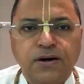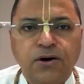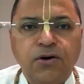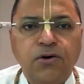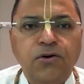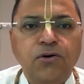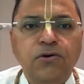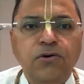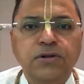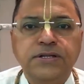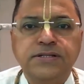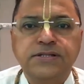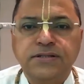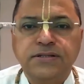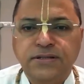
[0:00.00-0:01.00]
All
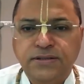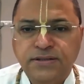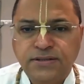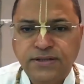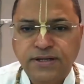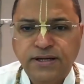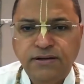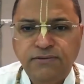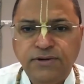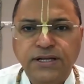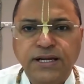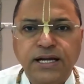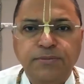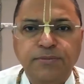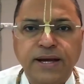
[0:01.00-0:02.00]
this
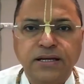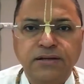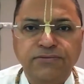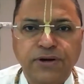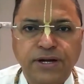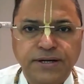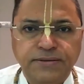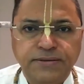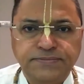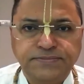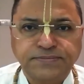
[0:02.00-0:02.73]
will get magnified.